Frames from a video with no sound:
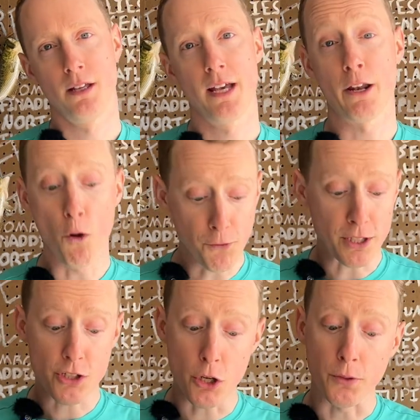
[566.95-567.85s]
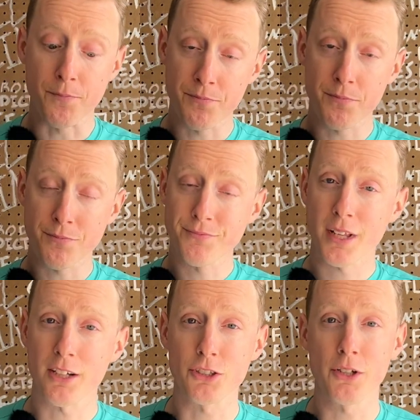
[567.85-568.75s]
And hopefully soon,
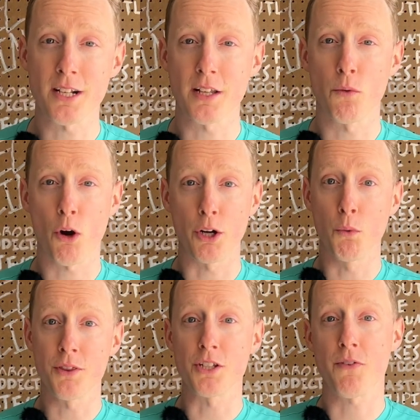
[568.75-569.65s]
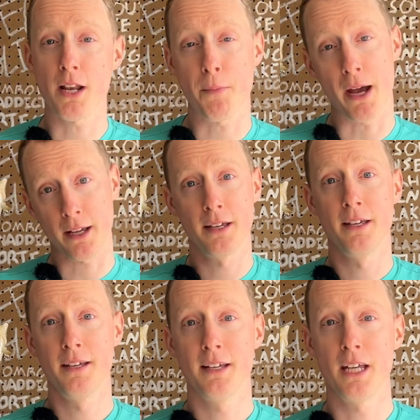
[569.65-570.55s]
I'll see you guys on the water with this fanny pack
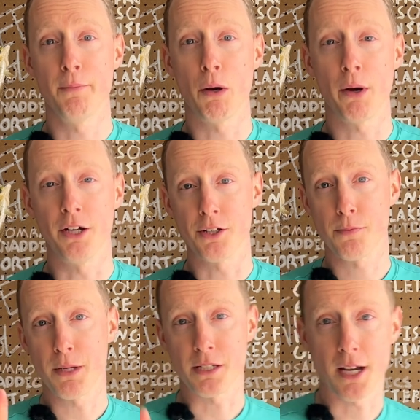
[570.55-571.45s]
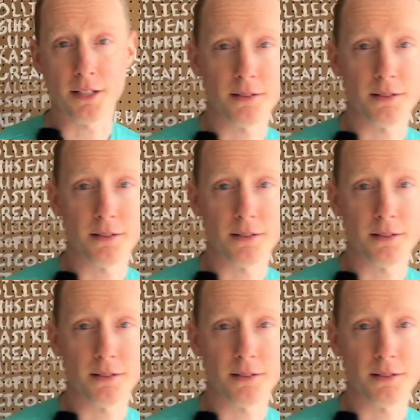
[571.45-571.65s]
in my waders. Peace, guys.